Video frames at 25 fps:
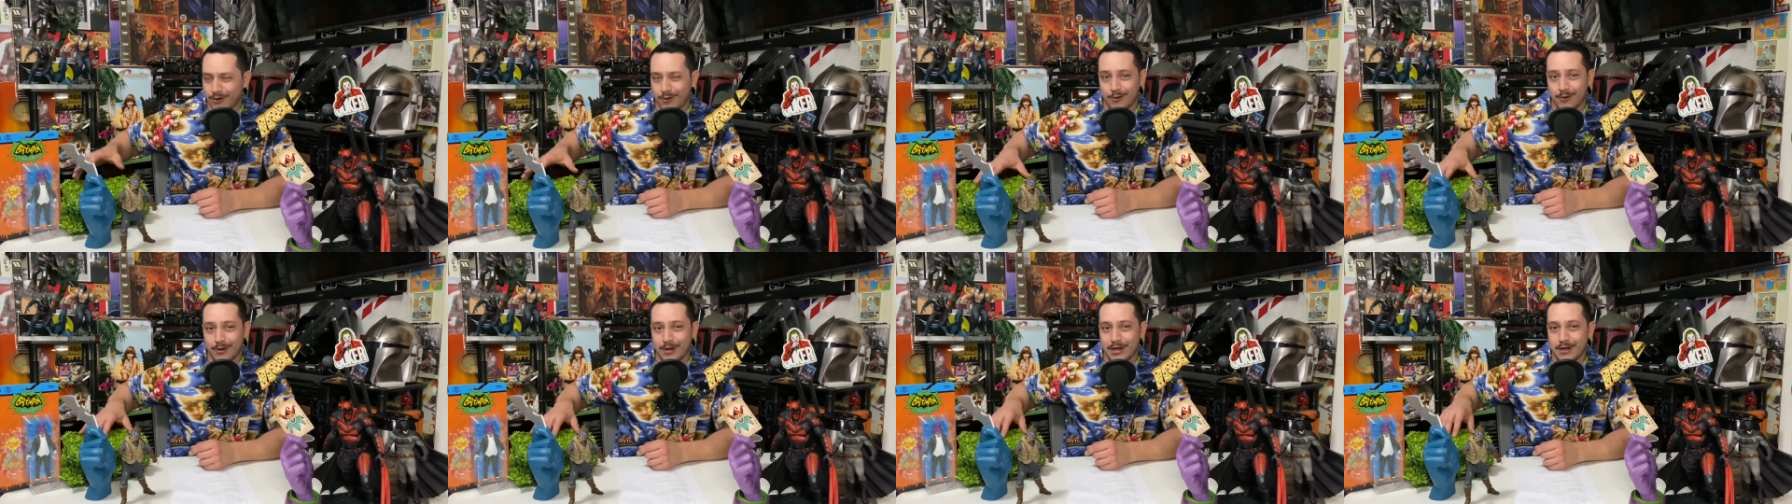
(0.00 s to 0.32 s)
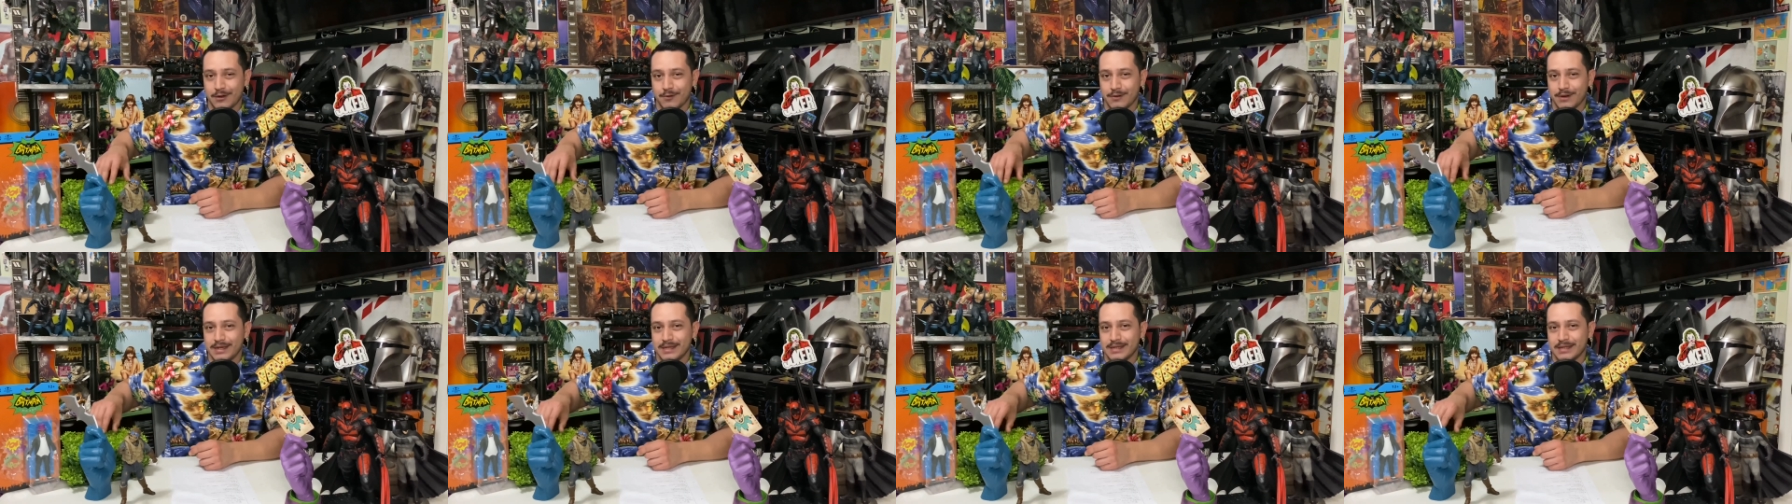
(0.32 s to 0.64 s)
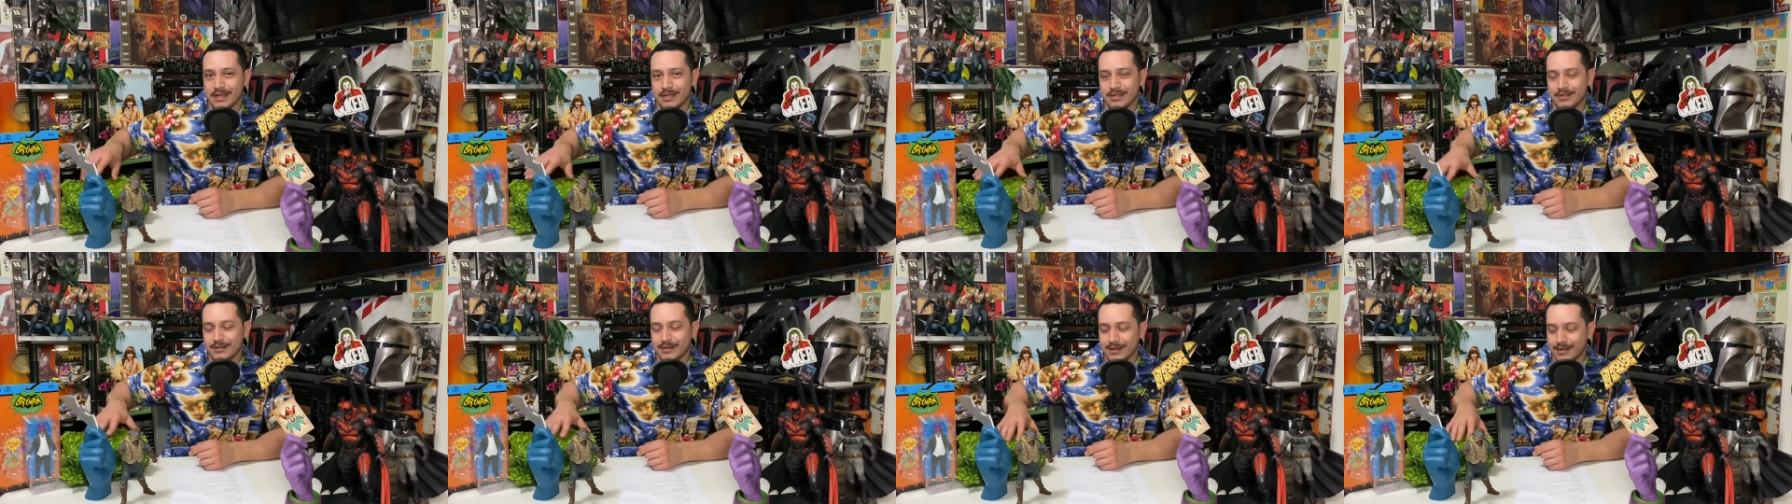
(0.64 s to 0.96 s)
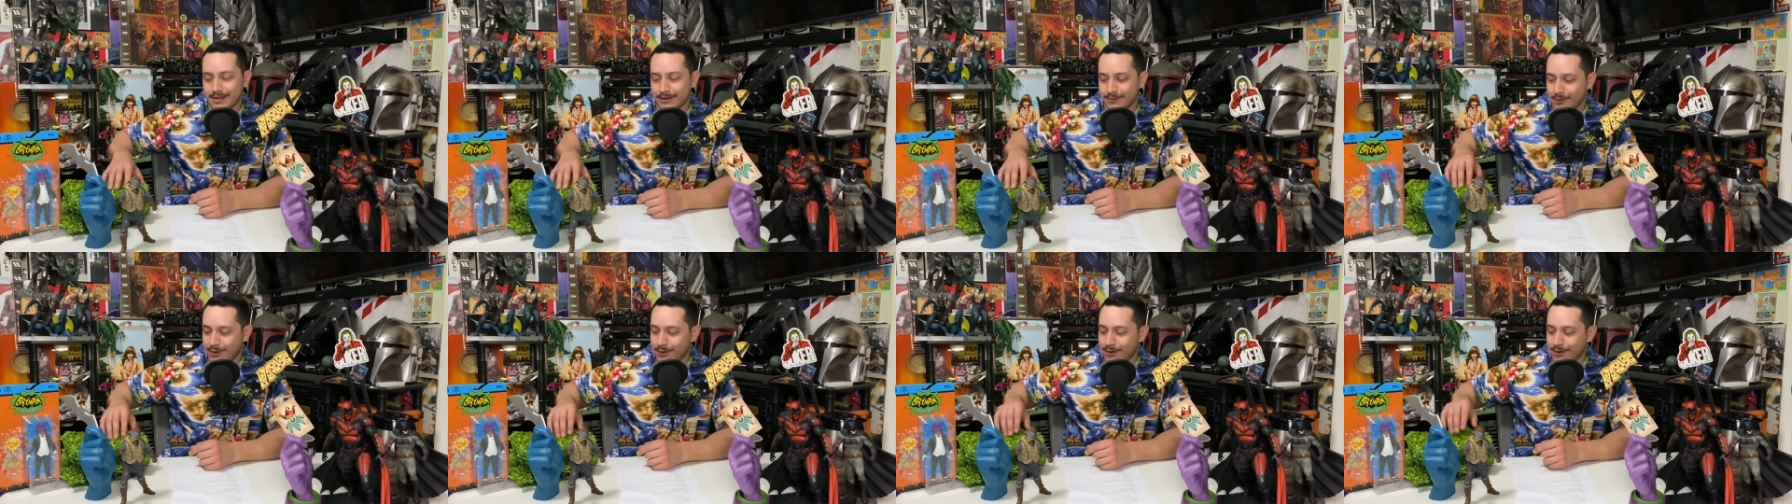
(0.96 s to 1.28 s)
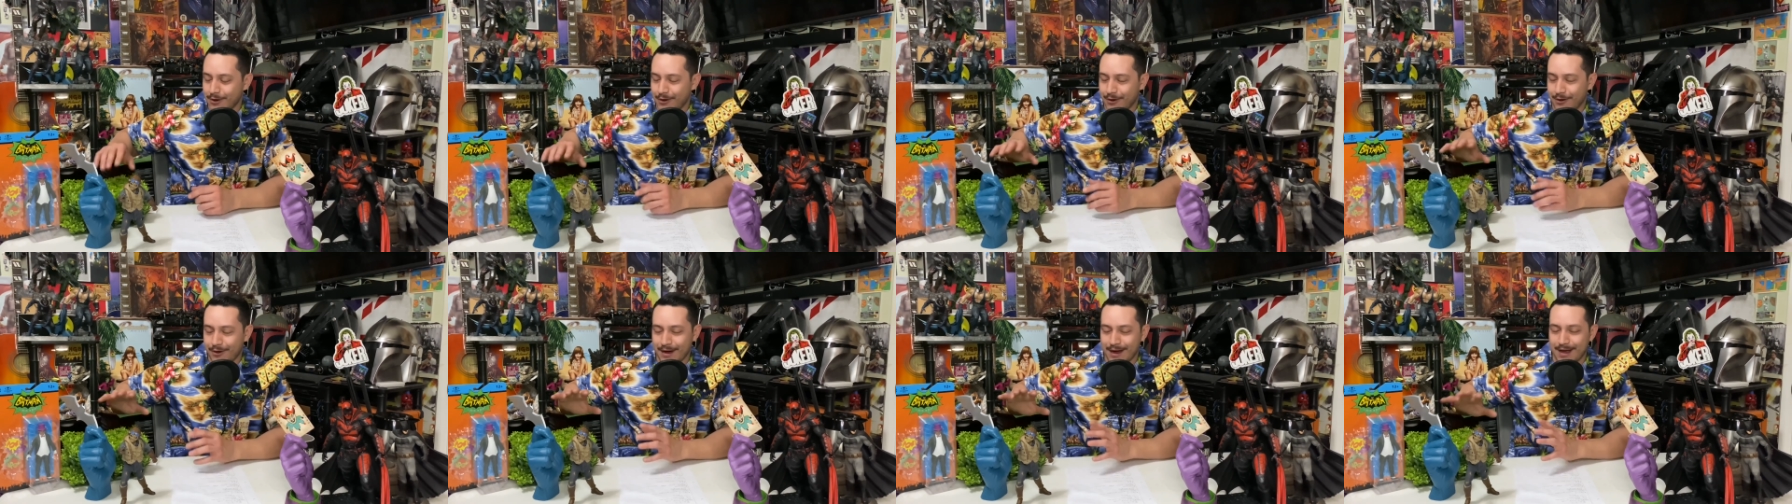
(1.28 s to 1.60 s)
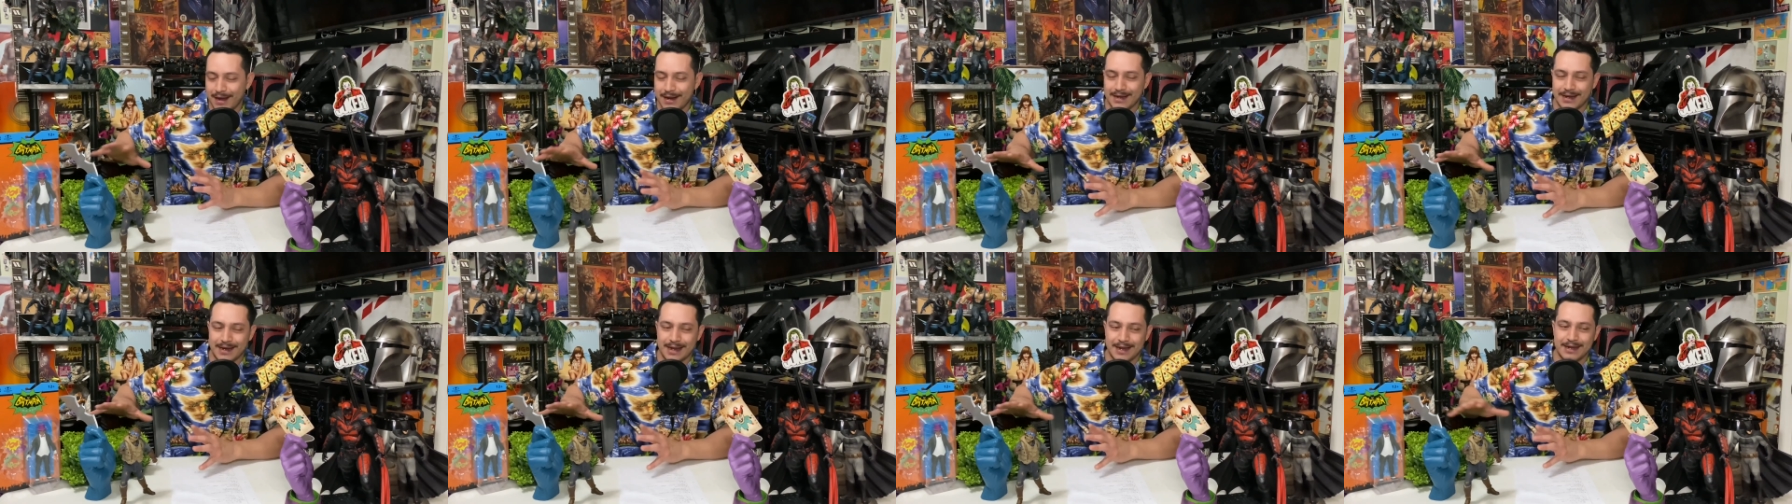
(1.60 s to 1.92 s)
greenery centric, we'll go
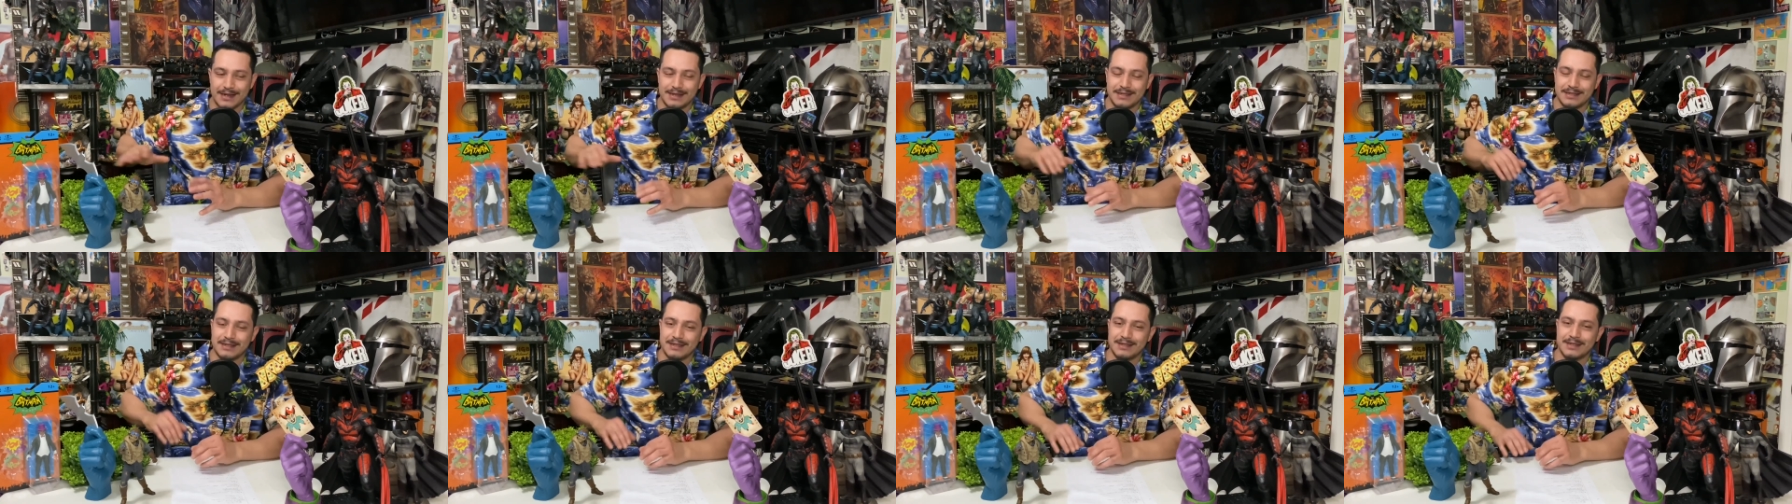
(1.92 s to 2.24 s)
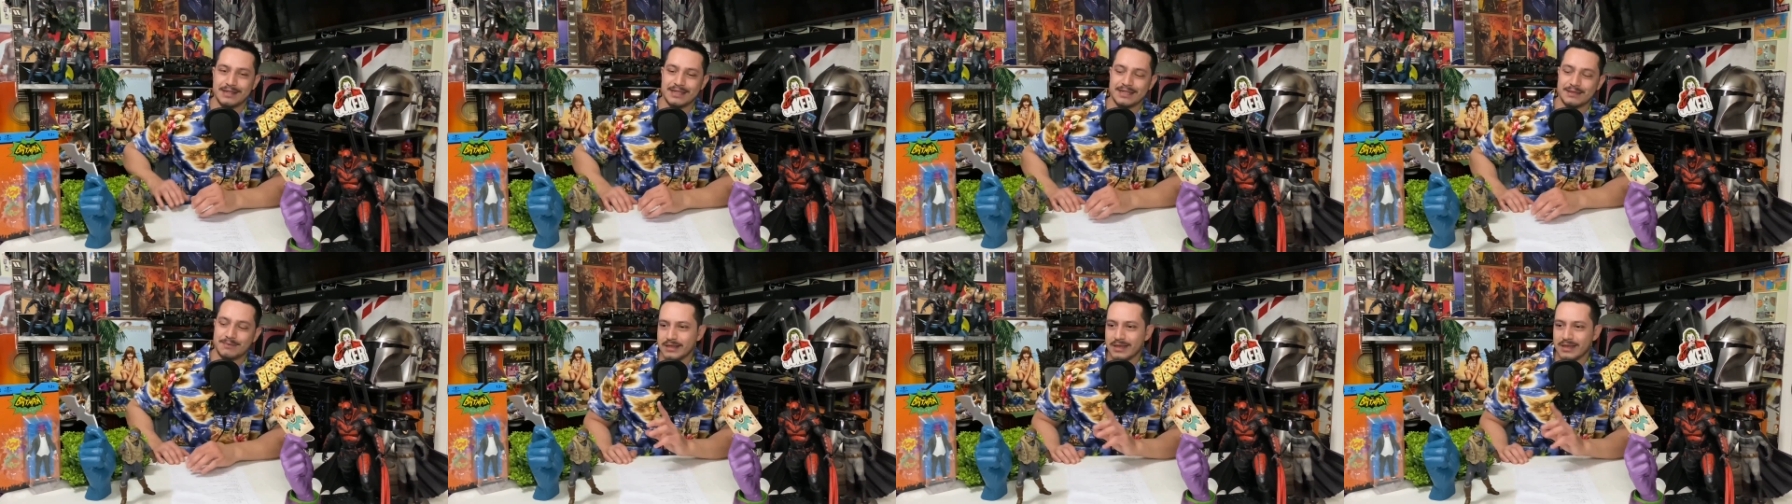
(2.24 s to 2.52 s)
ahead and get into this.